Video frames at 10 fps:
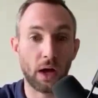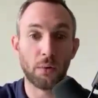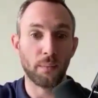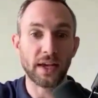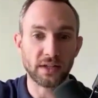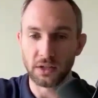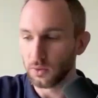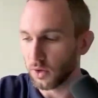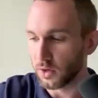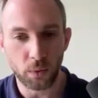how amazing you
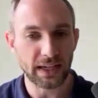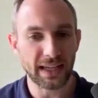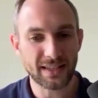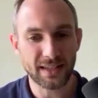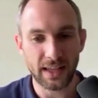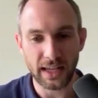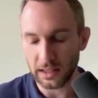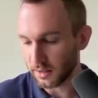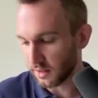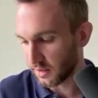are. It's when it gets to
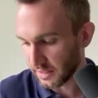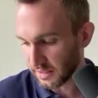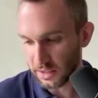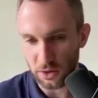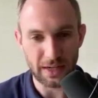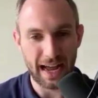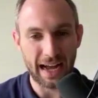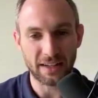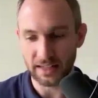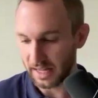like the things that you're
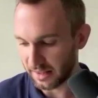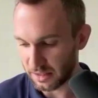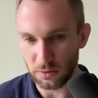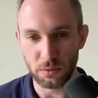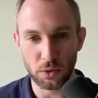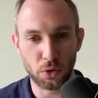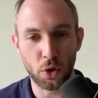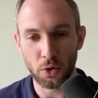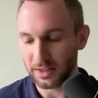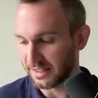not good at, that you
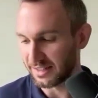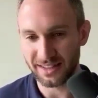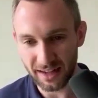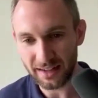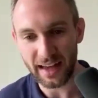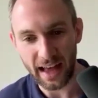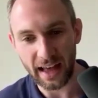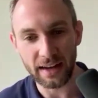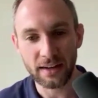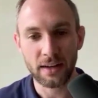currently suck at,